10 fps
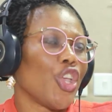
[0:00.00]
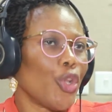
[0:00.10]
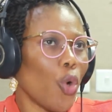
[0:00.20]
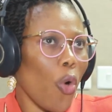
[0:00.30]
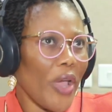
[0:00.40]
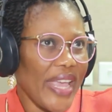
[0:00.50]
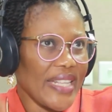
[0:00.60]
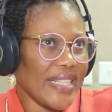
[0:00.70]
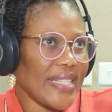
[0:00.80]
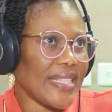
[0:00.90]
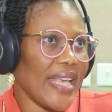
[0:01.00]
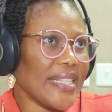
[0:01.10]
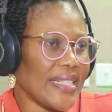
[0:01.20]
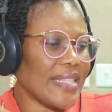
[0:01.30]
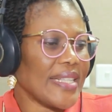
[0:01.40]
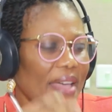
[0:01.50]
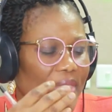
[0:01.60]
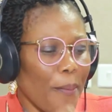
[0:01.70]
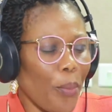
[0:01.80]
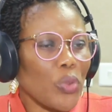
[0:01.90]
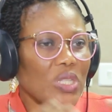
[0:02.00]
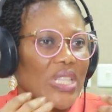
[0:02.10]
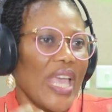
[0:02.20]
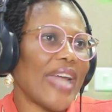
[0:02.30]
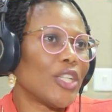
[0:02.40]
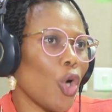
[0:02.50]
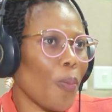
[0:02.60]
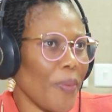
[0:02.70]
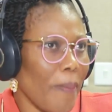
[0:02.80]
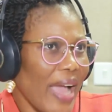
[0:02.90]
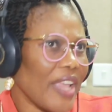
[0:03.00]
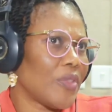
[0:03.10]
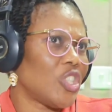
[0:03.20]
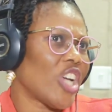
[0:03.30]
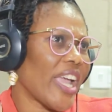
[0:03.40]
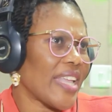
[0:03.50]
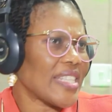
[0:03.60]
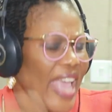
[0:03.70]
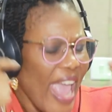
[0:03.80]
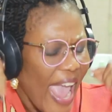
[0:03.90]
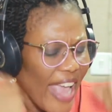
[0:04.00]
okays it, sends it, and then puts the hard copy back in the jacket,